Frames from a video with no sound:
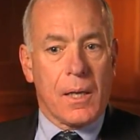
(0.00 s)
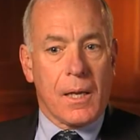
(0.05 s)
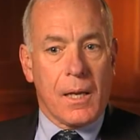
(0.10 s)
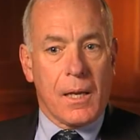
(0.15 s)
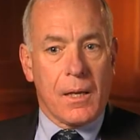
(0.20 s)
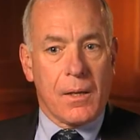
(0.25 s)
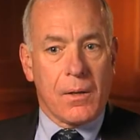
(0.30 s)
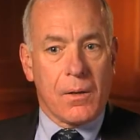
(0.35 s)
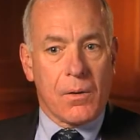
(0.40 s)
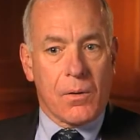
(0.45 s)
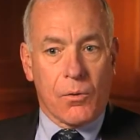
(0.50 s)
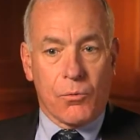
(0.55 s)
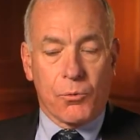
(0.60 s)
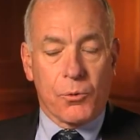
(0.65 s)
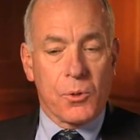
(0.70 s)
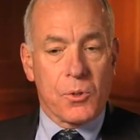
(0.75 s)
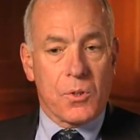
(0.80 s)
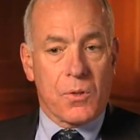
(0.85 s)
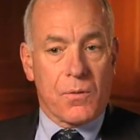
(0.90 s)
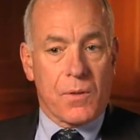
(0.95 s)
in the
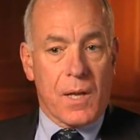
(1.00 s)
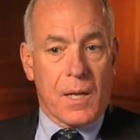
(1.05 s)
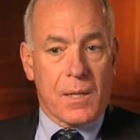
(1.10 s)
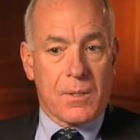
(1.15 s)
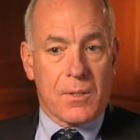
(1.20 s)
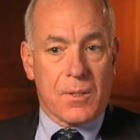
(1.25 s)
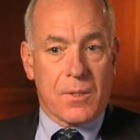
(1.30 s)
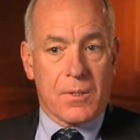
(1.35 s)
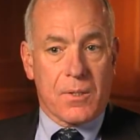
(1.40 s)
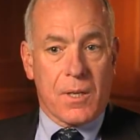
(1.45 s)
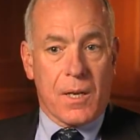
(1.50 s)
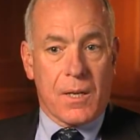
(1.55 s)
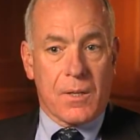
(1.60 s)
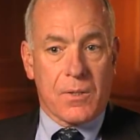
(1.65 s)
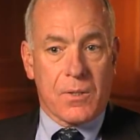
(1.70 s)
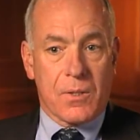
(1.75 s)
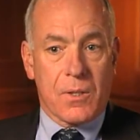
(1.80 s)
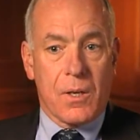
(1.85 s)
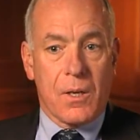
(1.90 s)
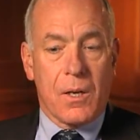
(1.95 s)
fruits of that
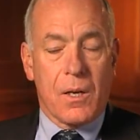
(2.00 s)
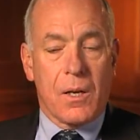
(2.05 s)
success,